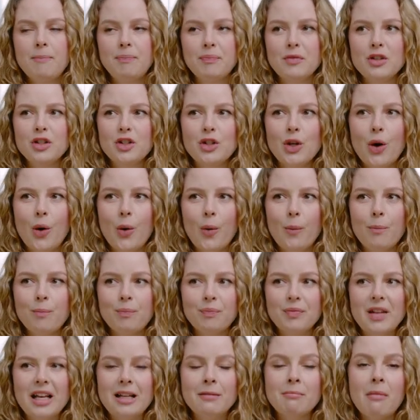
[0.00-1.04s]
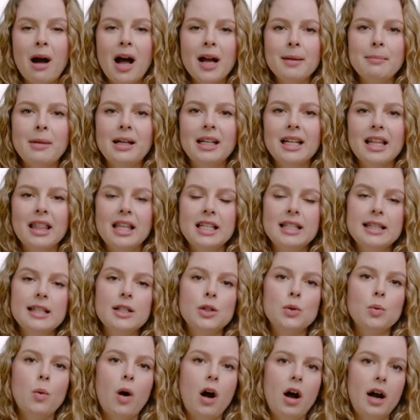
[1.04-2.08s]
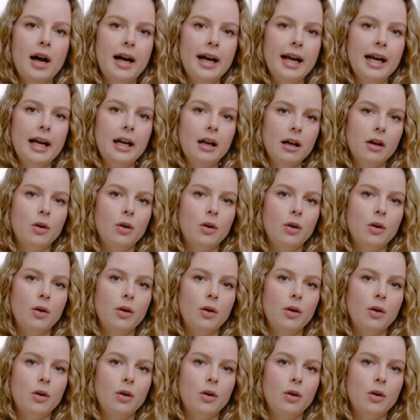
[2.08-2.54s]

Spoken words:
So in my mind, this is why